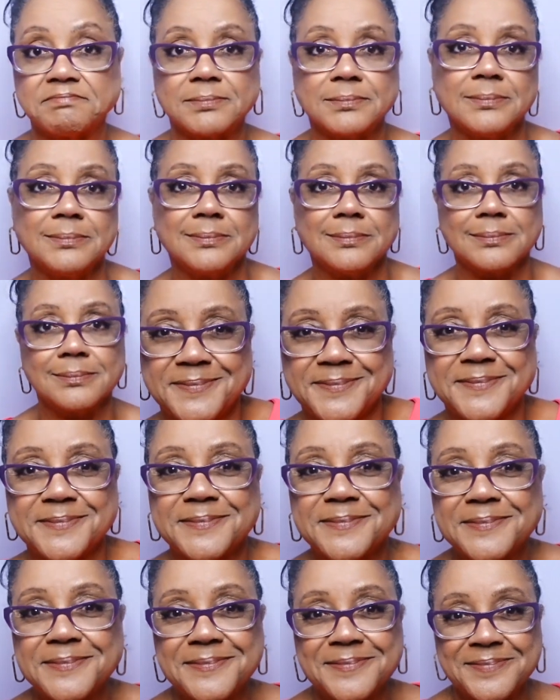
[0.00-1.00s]

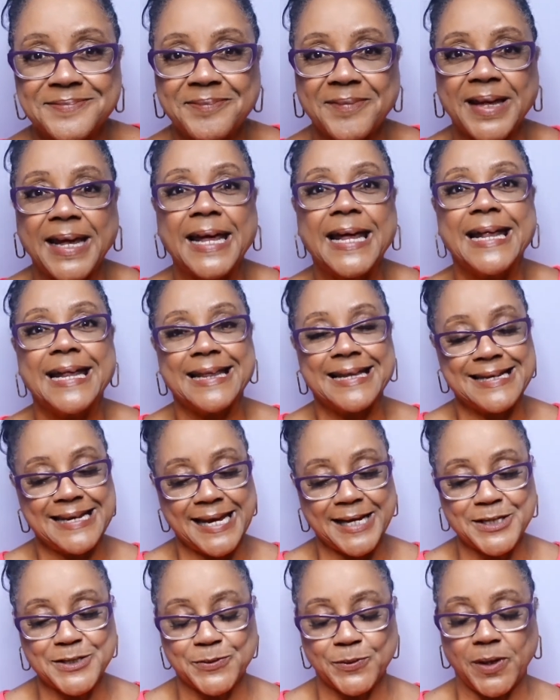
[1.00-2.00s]
The
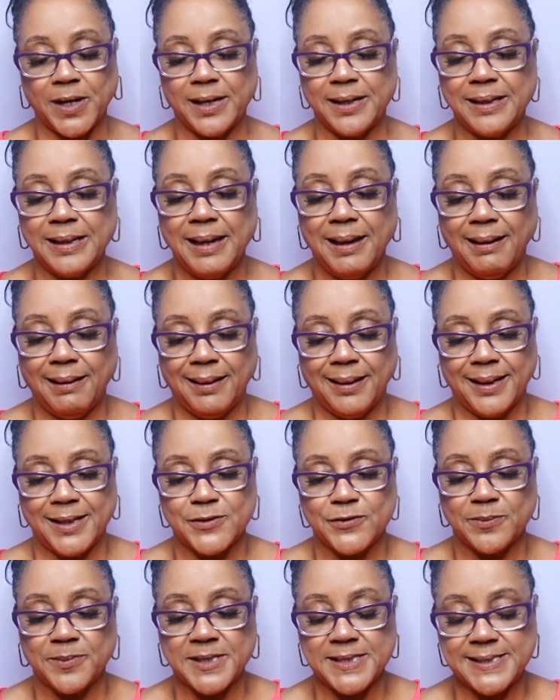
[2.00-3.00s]
next one
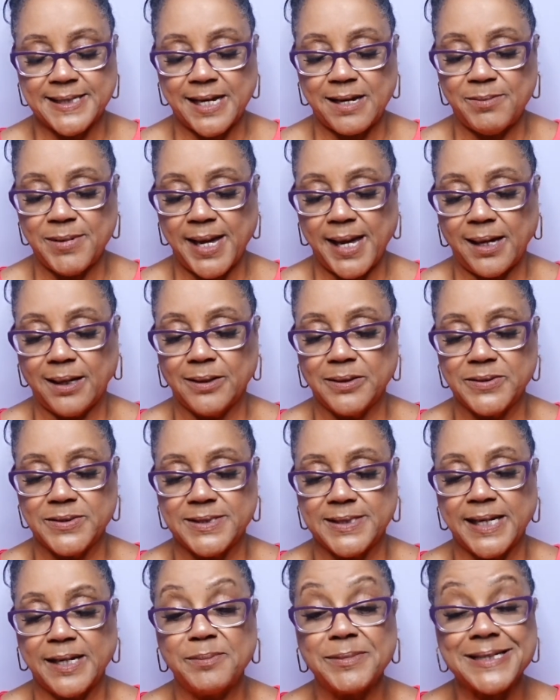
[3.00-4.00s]
is from the same house,
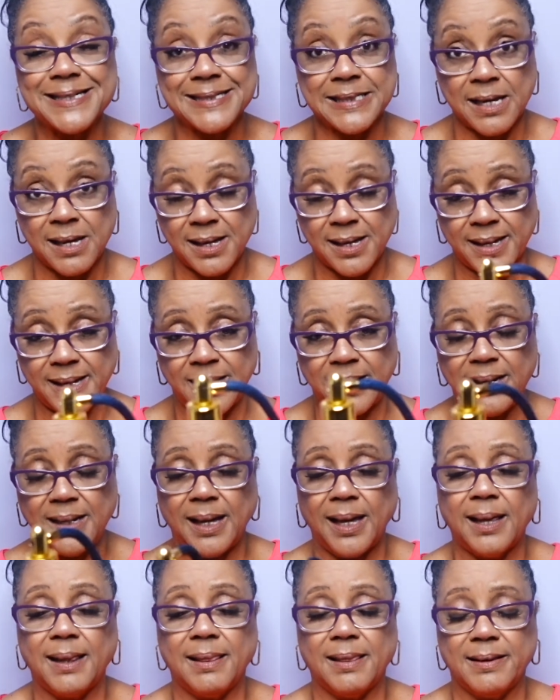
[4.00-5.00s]
same design,
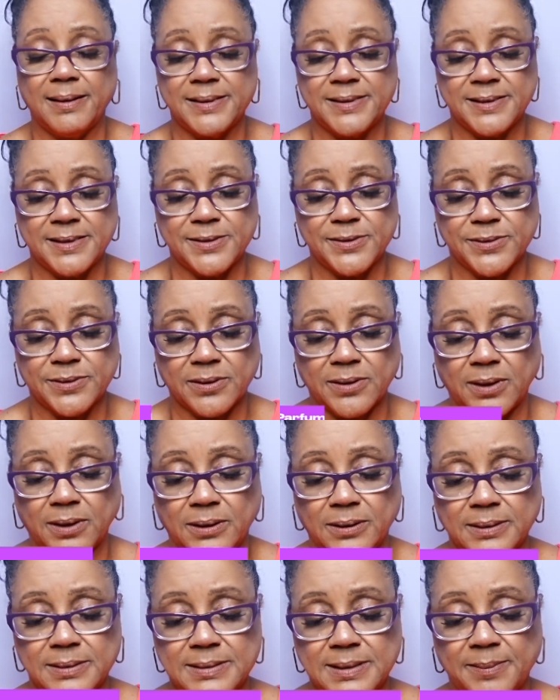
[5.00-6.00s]
and this is
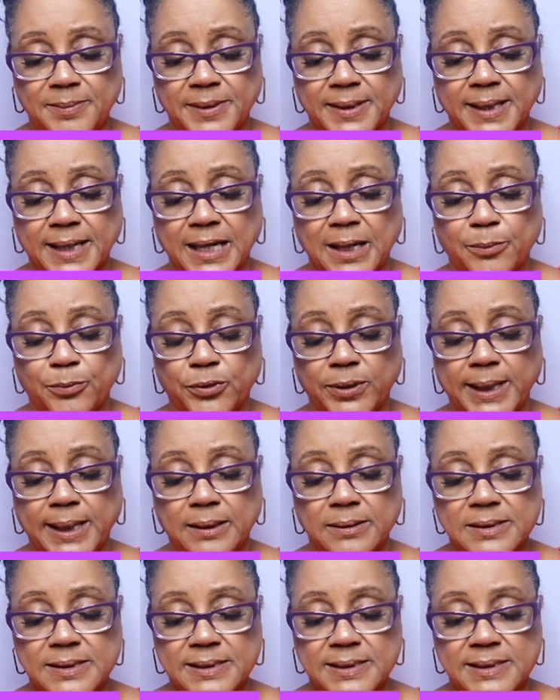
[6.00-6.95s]
called something I can't pronounce.